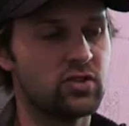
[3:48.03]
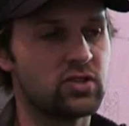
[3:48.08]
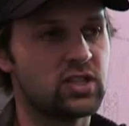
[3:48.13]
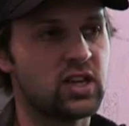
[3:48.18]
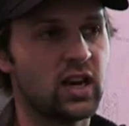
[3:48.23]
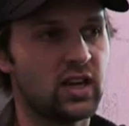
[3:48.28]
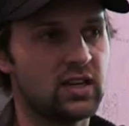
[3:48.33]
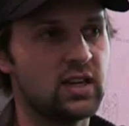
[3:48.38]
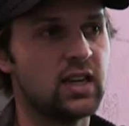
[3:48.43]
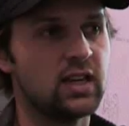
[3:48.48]
your
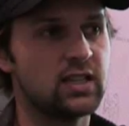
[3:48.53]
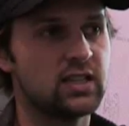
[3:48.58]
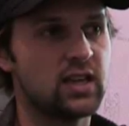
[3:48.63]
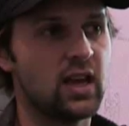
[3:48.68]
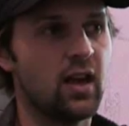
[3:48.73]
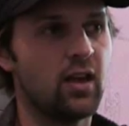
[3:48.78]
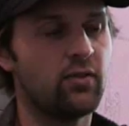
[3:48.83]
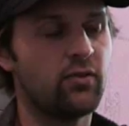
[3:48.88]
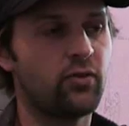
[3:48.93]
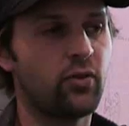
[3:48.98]
techniques
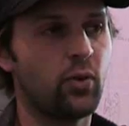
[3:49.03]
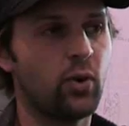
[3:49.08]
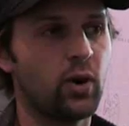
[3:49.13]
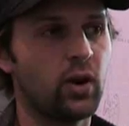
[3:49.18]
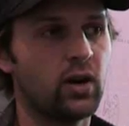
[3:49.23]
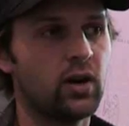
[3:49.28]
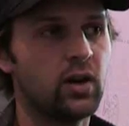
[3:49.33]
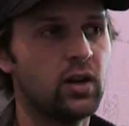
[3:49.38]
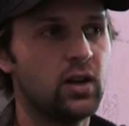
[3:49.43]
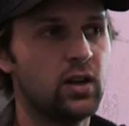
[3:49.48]
down
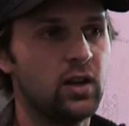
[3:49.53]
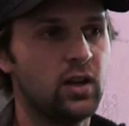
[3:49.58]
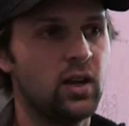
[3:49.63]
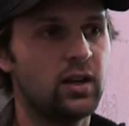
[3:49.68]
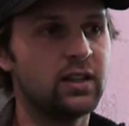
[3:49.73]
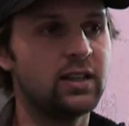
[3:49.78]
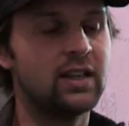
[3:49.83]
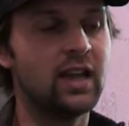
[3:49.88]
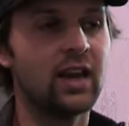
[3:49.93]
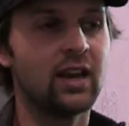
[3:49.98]
for
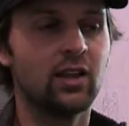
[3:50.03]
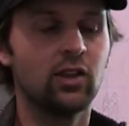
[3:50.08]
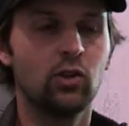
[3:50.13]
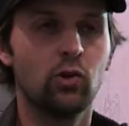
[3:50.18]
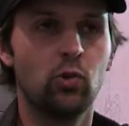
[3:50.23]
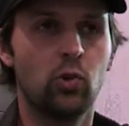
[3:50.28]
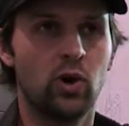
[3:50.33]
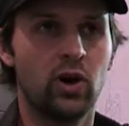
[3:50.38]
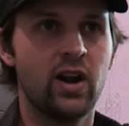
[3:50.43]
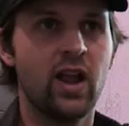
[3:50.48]
getting the
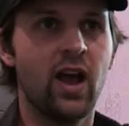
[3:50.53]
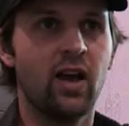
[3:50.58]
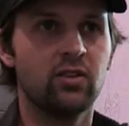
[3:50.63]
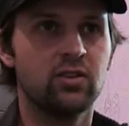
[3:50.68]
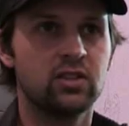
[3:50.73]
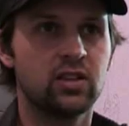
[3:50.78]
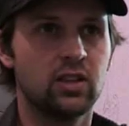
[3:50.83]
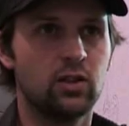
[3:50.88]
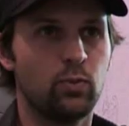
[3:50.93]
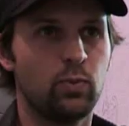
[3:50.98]
word out
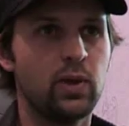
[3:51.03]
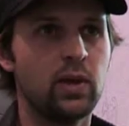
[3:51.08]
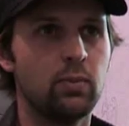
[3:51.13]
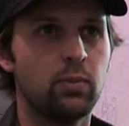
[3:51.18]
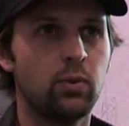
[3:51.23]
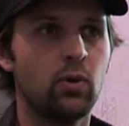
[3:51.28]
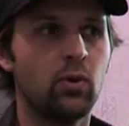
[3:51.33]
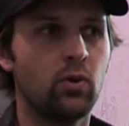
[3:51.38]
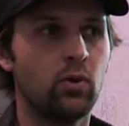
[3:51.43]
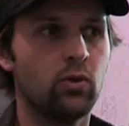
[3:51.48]
to the
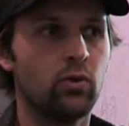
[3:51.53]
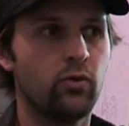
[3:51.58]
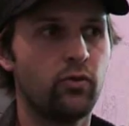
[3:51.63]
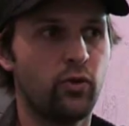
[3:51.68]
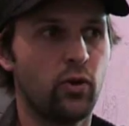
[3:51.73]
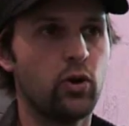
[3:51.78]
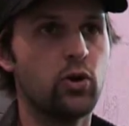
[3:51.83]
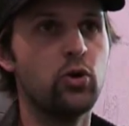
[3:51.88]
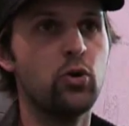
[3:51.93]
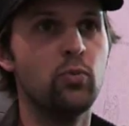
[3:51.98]
people
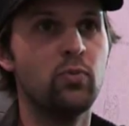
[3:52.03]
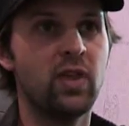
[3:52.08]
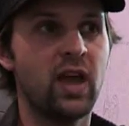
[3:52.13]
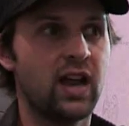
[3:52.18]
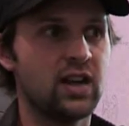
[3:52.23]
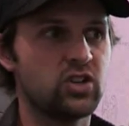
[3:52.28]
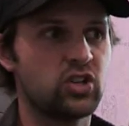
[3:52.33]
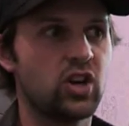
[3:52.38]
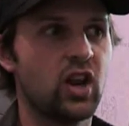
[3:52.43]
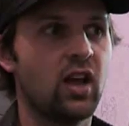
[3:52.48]
for whom
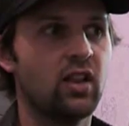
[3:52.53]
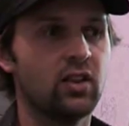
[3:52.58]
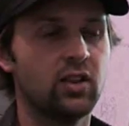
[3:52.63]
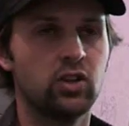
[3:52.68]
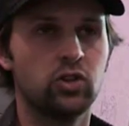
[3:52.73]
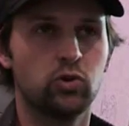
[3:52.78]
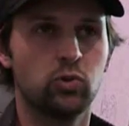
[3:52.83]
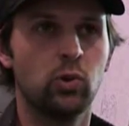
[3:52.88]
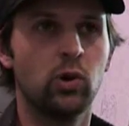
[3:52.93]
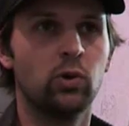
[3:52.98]
that
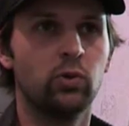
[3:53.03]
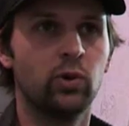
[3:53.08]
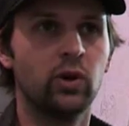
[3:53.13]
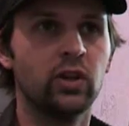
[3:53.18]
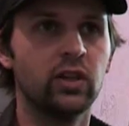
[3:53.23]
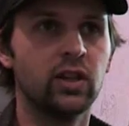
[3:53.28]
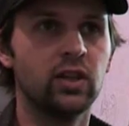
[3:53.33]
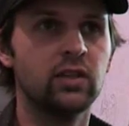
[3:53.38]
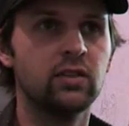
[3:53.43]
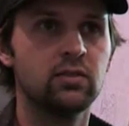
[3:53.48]
challenge will
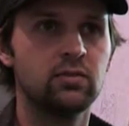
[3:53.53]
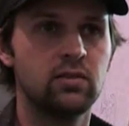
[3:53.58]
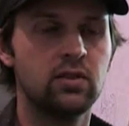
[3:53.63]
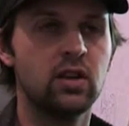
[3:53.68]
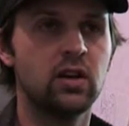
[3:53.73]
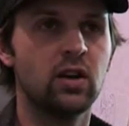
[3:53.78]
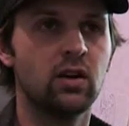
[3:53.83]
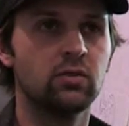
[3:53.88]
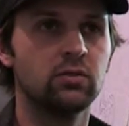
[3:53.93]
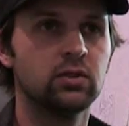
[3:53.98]
really, you
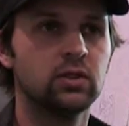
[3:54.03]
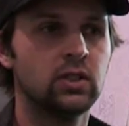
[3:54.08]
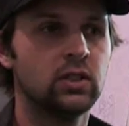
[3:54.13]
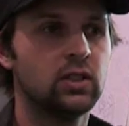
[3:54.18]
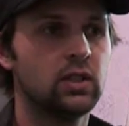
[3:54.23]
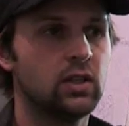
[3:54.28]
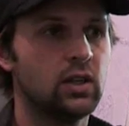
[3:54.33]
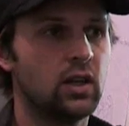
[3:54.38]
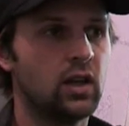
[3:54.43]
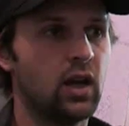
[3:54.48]
know,
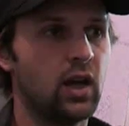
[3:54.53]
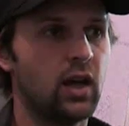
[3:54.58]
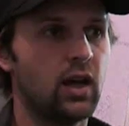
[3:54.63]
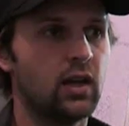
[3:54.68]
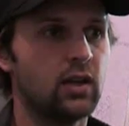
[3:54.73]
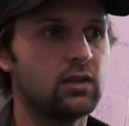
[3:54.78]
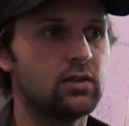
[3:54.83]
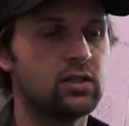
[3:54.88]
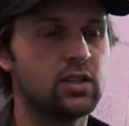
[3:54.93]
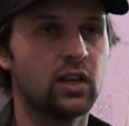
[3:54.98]

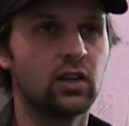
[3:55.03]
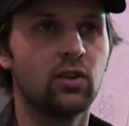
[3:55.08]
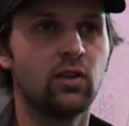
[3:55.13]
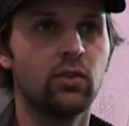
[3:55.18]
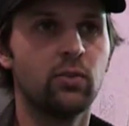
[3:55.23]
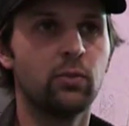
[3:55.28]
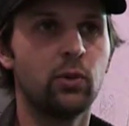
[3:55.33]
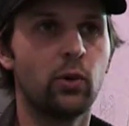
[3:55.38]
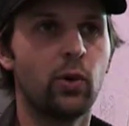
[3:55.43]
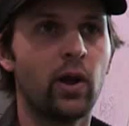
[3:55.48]
uh, tickle
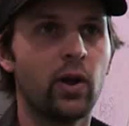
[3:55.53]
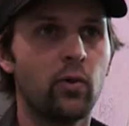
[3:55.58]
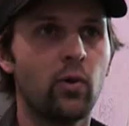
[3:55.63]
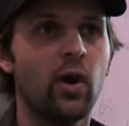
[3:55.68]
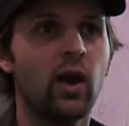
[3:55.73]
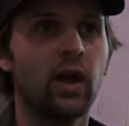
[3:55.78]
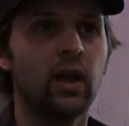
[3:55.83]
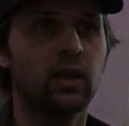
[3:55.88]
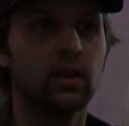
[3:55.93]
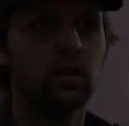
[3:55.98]
them the right way.